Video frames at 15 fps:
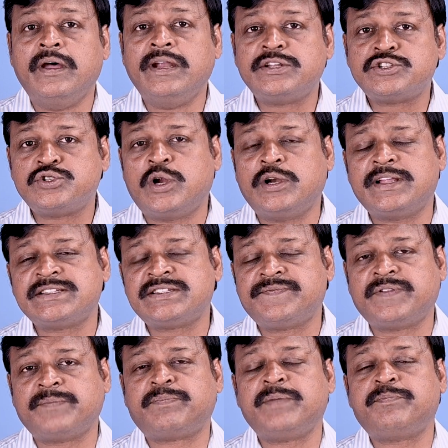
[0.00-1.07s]
It is not as if
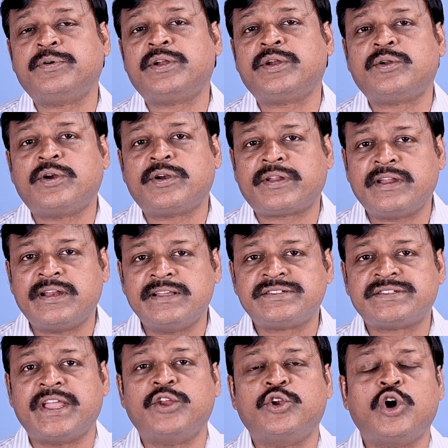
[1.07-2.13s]
the people did not realize
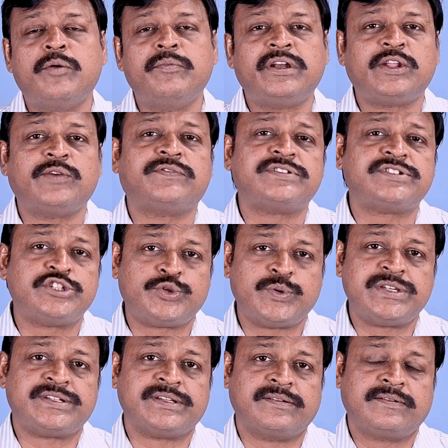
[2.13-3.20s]
the enormity of the
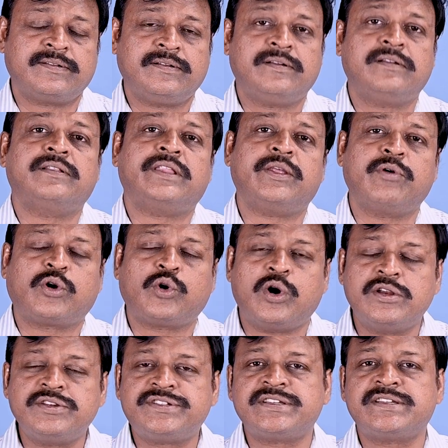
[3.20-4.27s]
situation. They were
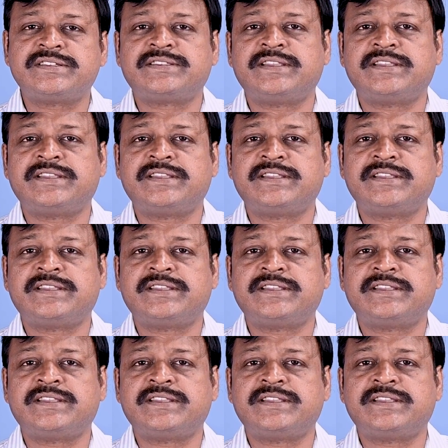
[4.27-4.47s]
conscious